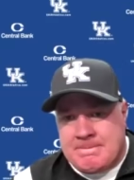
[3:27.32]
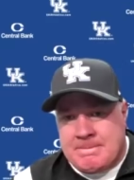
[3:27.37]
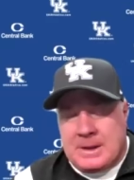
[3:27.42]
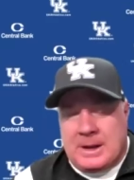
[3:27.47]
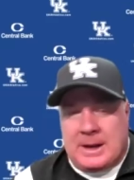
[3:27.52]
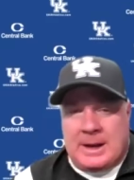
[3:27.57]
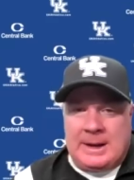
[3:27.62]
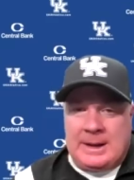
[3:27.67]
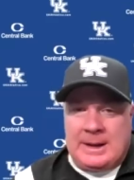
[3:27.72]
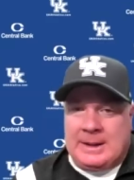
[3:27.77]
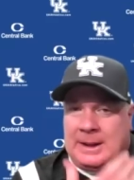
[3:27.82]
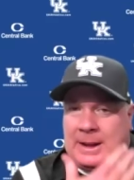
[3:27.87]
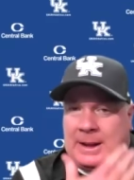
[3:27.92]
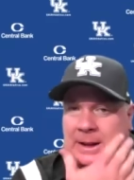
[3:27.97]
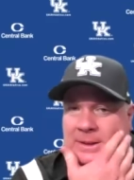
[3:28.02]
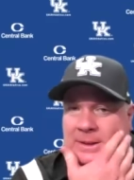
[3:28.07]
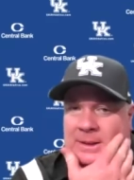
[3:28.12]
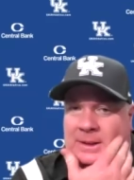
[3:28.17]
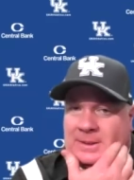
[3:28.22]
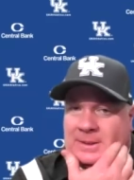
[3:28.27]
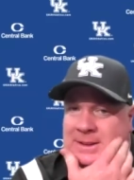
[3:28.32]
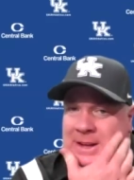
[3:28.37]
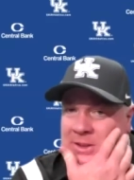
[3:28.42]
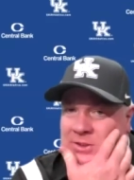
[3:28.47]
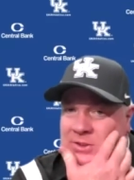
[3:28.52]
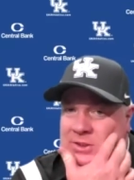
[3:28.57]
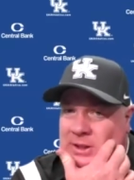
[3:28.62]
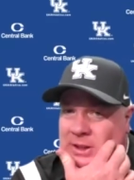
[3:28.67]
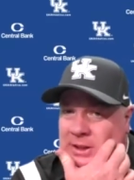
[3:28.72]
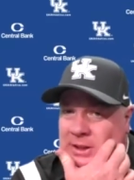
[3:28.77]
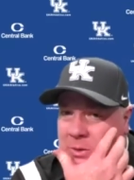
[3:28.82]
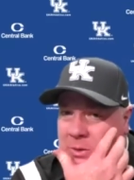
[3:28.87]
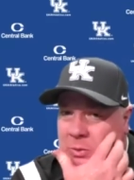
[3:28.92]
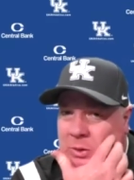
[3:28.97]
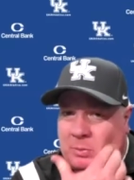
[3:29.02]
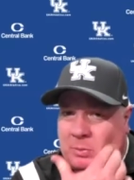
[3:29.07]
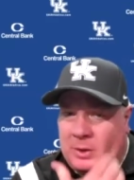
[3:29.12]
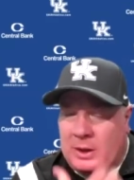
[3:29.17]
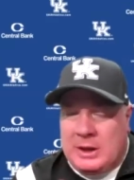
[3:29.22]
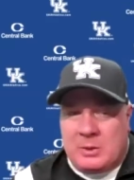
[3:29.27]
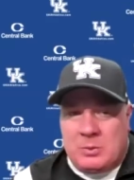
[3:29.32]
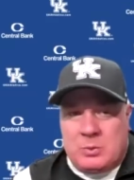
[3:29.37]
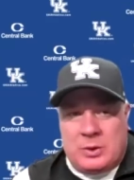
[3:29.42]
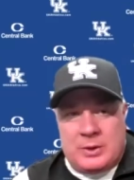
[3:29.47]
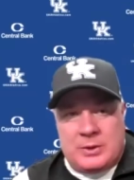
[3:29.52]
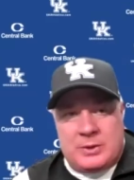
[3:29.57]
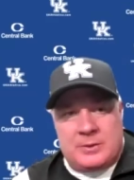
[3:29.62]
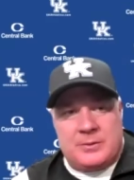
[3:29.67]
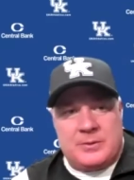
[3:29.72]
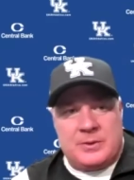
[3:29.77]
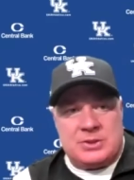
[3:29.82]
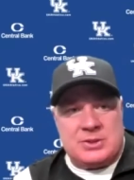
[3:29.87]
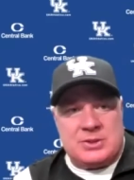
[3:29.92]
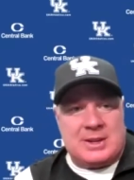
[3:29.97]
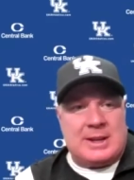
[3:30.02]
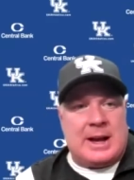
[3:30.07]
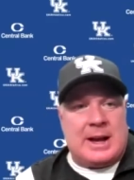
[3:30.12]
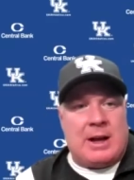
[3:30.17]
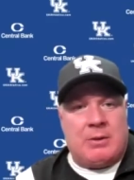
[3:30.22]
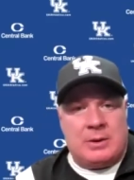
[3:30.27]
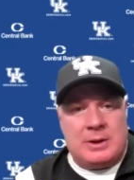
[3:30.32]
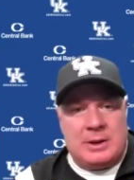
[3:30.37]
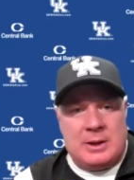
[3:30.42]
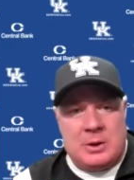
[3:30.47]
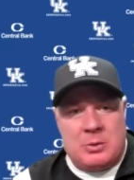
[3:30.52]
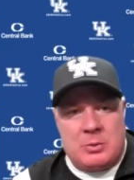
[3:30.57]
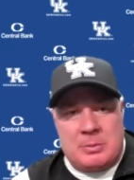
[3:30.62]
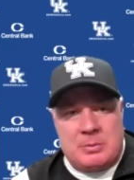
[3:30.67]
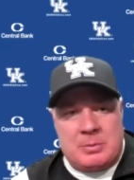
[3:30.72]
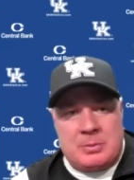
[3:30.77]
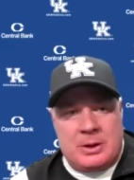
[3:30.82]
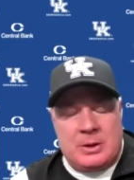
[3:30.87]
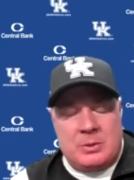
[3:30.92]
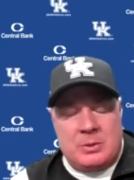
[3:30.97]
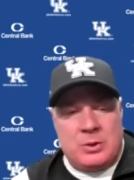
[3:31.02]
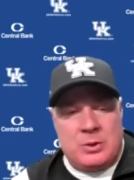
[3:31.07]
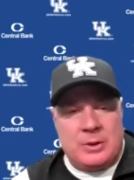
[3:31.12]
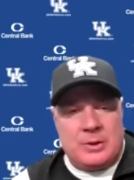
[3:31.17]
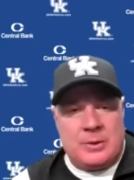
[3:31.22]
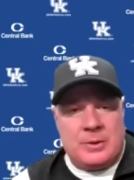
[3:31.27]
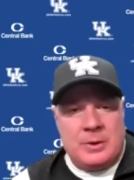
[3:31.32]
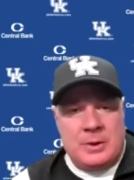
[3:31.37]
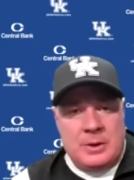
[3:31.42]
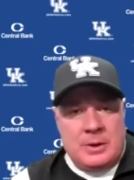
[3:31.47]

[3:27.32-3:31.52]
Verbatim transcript: I didn't like the intensity that we played with, the physicality that we played with.